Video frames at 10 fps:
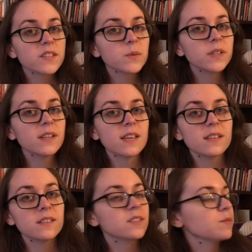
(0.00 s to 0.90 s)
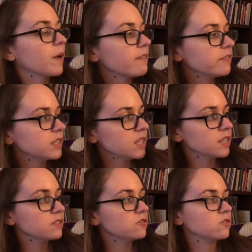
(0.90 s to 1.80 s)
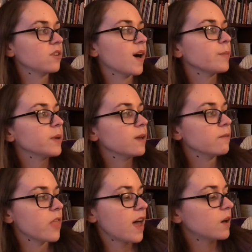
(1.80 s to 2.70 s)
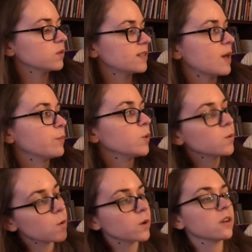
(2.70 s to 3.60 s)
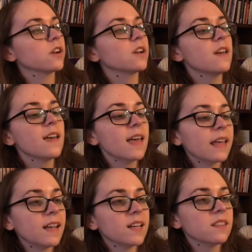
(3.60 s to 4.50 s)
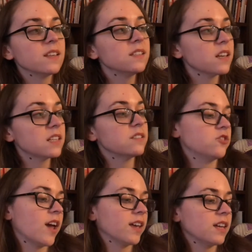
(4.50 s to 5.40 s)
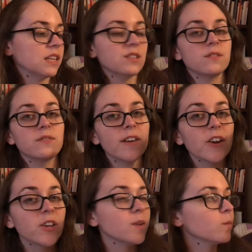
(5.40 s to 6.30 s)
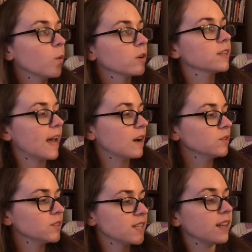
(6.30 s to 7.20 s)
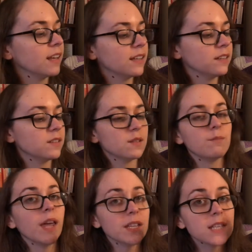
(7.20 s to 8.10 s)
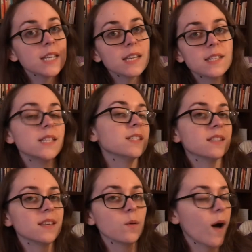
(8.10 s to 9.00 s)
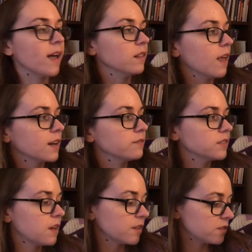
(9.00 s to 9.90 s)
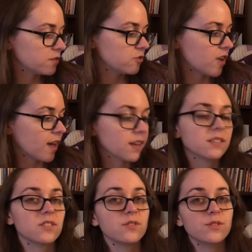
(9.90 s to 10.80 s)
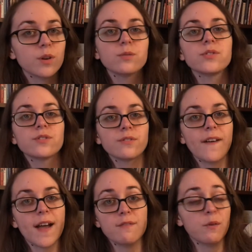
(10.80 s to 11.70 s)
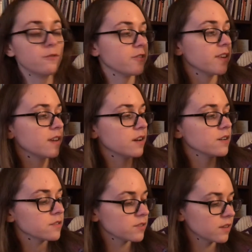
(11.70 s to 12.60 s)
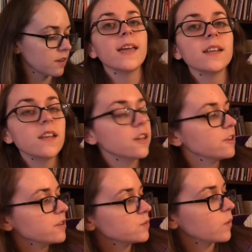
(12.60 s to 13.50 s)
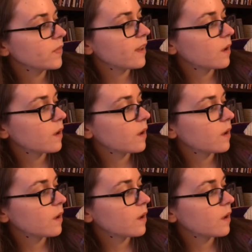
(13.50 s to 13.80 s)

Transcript: This one is my vintage copy of The House at Pooh Corner, and the dust jacket is very worn out and makes it easy to see why a lot of dust jackets don't survive over the years. And here is what